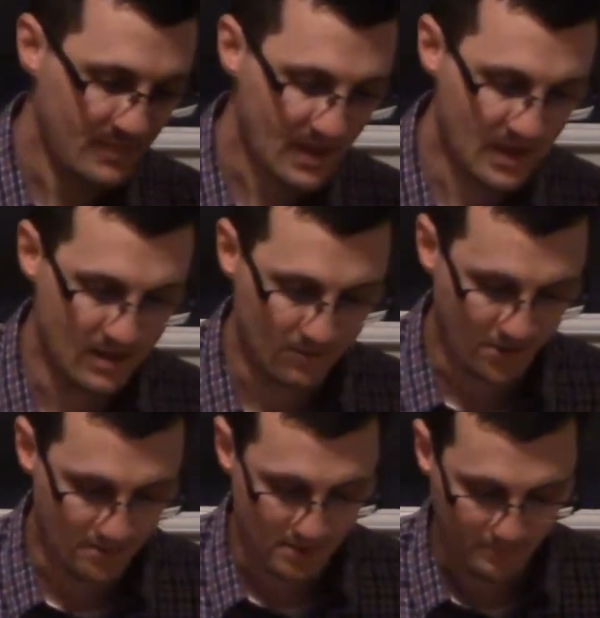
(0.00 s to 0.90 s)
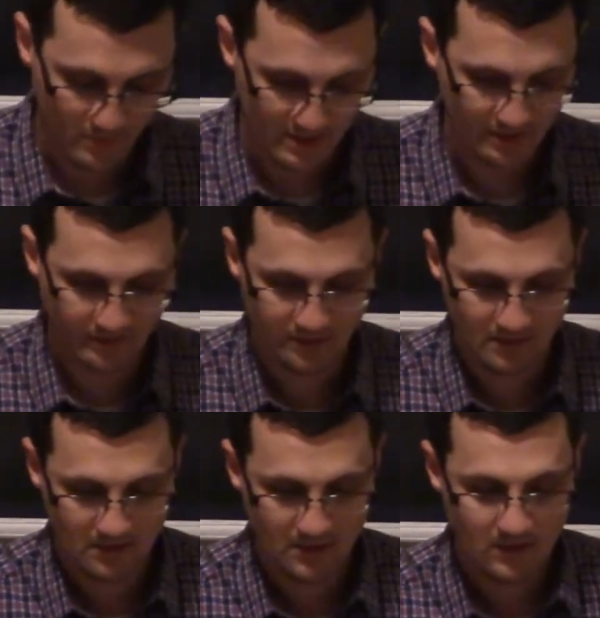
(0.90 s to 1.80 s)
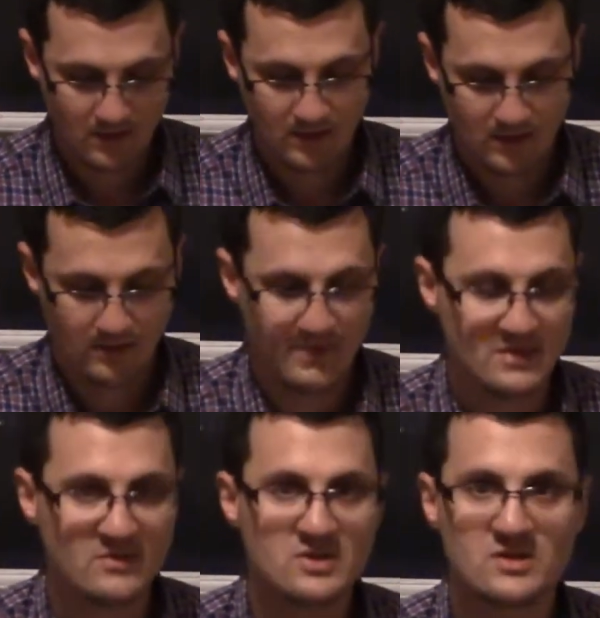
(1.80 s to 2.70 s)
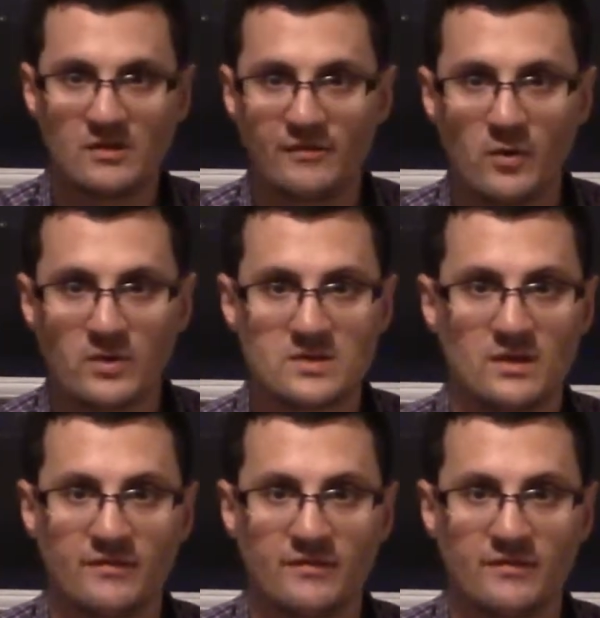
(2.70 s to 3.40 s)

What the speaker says: and I'll come up with... I'm basically just going to focus on the